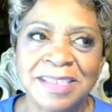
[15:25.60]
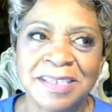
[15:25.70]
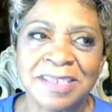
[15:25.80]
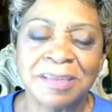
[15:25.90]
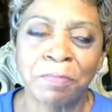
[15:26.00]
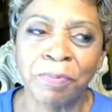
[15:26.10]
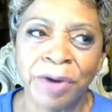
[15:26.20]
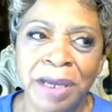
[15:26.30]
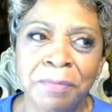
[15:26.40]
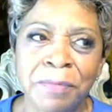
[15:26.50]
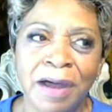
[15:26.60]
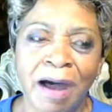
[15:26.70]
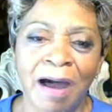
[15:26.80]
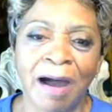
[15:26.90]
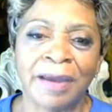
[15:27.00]
He's the
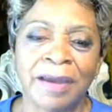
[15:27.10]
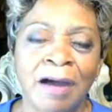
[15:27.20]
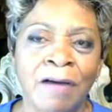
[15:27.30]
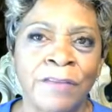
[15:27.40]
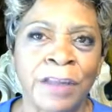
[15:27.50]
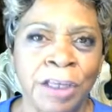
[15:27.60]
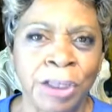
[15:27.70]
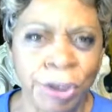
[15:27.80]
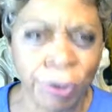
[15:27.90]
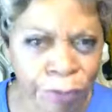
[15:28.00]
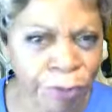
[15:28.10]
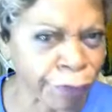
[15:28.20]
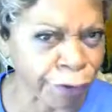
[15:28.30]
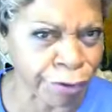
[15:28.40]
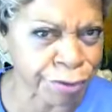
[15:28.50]
supreme God of the
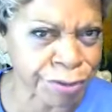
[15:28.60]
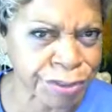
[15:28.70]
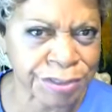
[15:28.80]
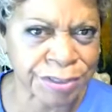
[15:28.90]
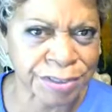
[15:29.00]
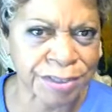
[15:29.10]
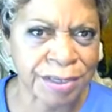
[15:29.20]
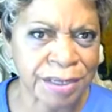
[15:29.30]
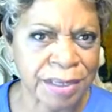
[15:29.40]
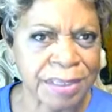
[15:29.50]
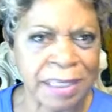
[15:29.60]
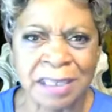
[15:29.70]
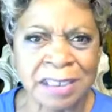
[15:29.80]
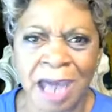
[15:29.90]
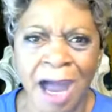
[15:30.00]
universe
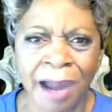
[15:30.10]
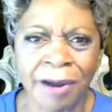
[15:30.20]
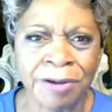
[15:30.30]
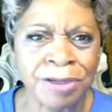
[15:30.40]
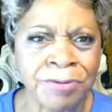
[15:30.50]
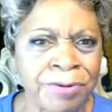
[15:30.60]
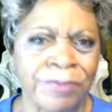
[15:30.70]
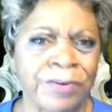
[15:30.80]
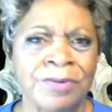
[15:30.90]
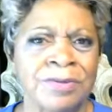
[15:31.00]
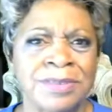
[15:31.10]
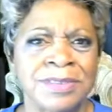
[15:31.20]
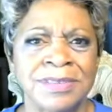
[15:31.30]
the entire universe,